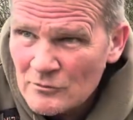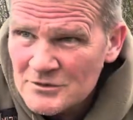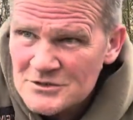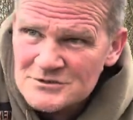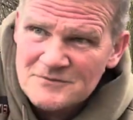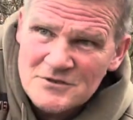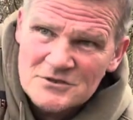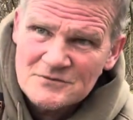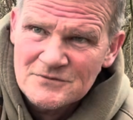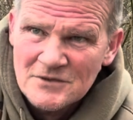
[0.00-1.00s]
because the
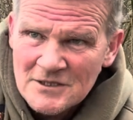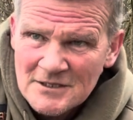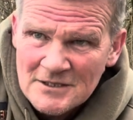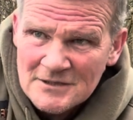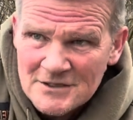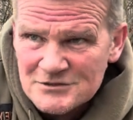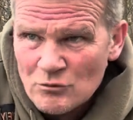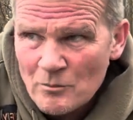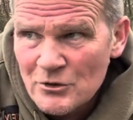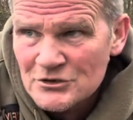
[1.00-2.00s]
fish they're
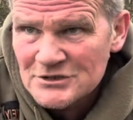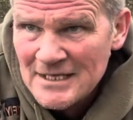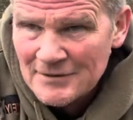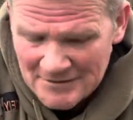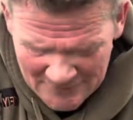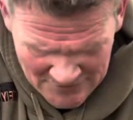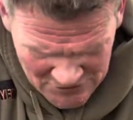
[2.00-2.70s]
sort of pushing out now, and they're